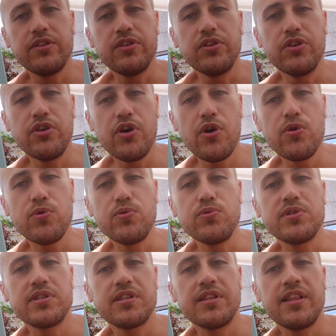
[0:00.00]

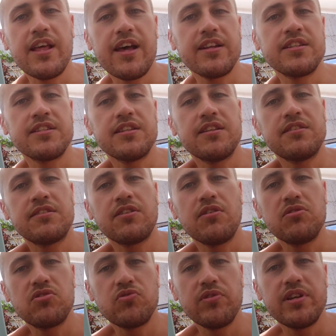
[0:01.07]
knows that it's
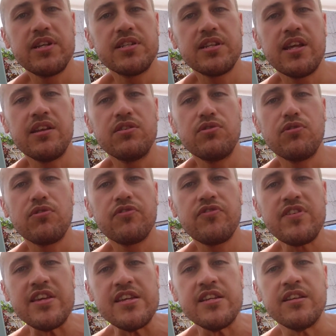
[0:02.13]
going to release
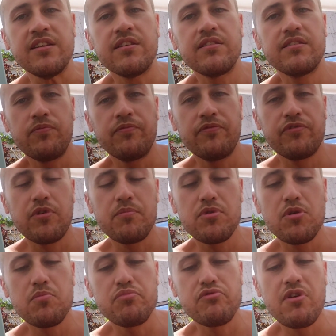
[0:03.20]
endorphin from
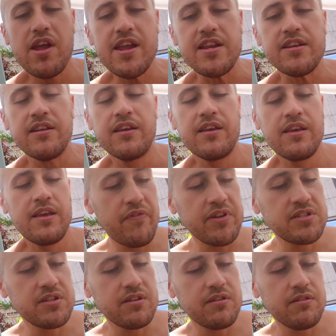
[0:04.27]
your brain.
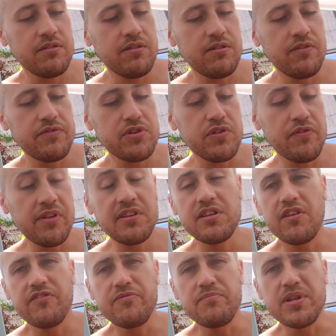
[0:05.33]
Professor of the
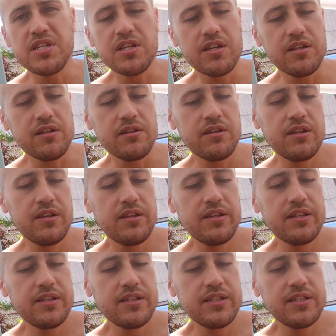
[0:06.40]
University of Michigan,
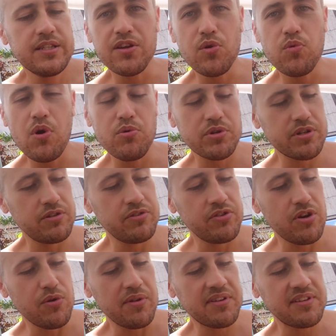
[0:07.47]
I quote,
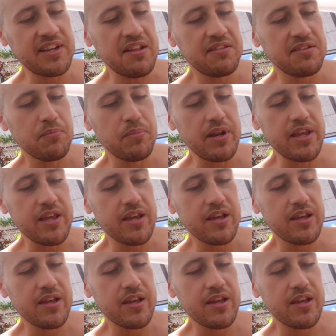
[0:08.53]
though ostensibly